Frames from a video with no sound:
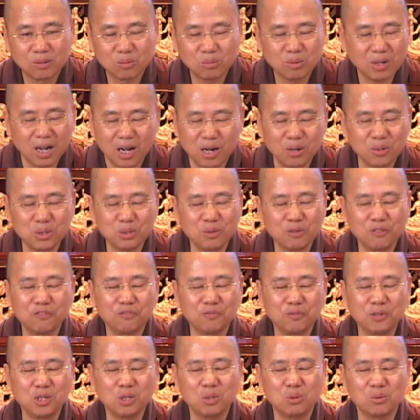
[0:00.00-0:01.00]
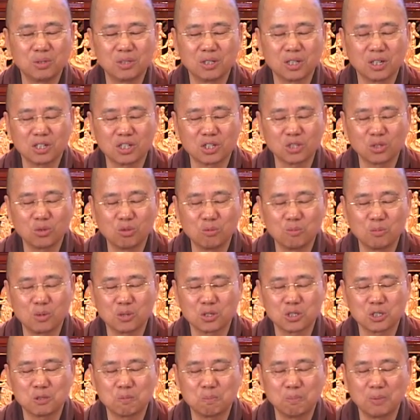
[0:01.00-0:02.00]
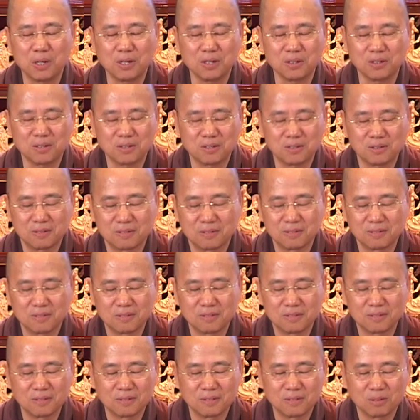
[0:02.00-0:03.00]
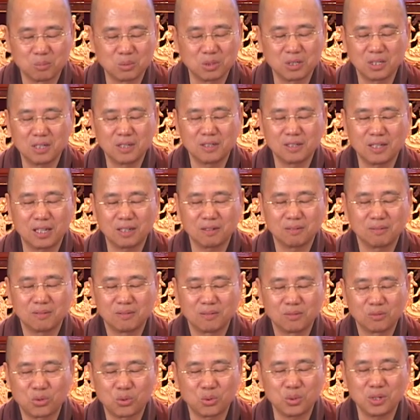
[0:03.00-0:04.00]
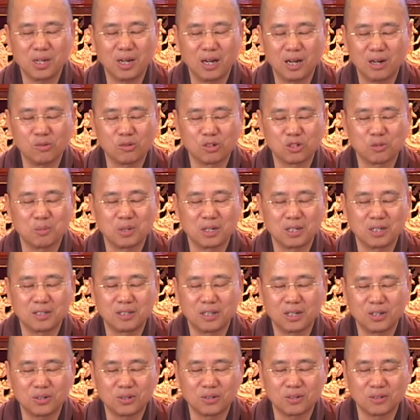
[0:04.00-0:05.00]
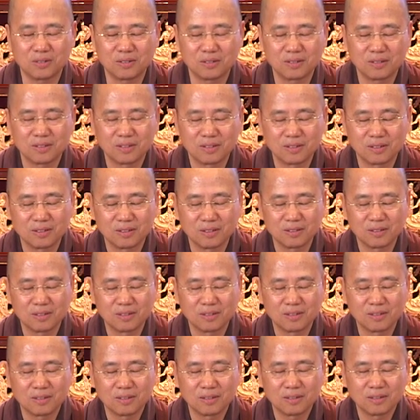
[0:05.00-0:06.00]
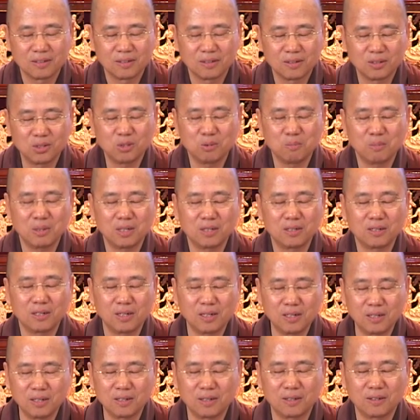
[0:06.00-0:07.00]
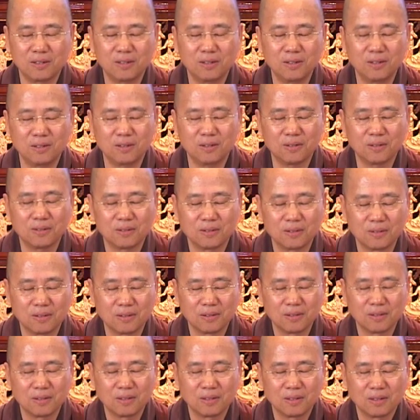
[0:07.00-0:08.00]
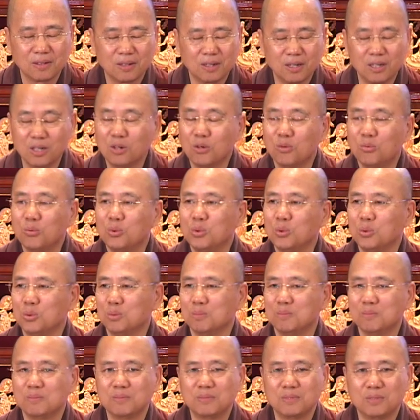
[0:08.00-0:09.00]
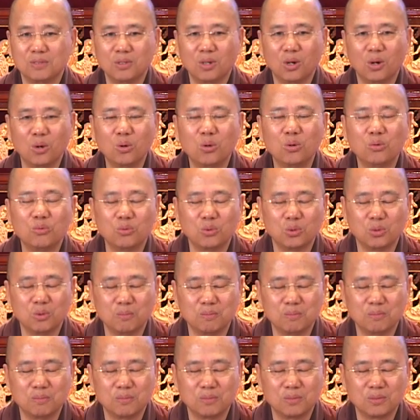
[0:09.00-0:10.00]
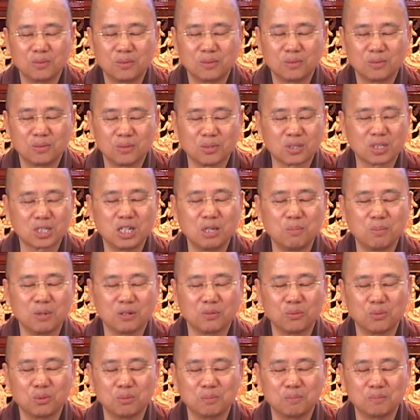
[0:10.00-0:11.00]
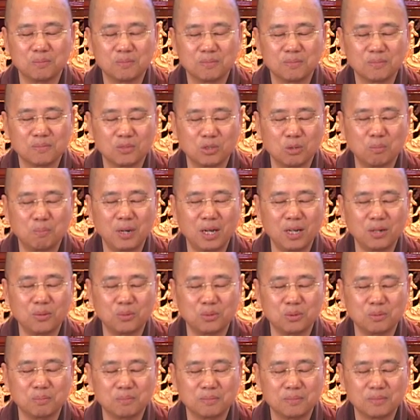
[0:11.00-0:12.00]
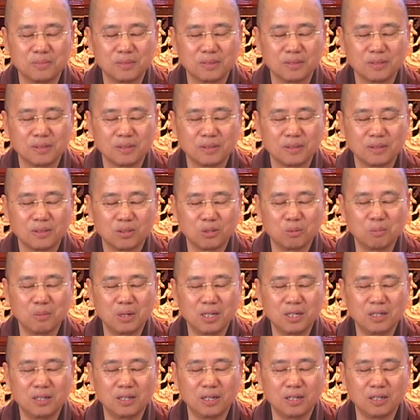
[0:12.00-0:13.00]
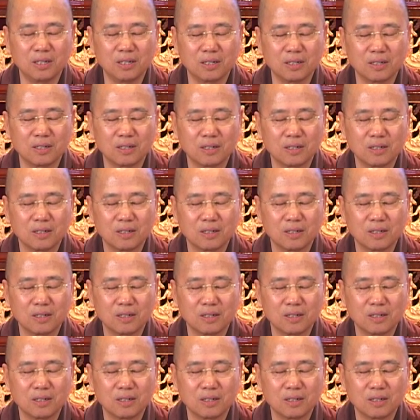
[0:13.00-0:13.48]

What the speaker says: How do you feel when there is no more space within that 3 hours meditation? And you're meditating in here, in a room, your own room, your sleeping room, your bedroom. You're meditating.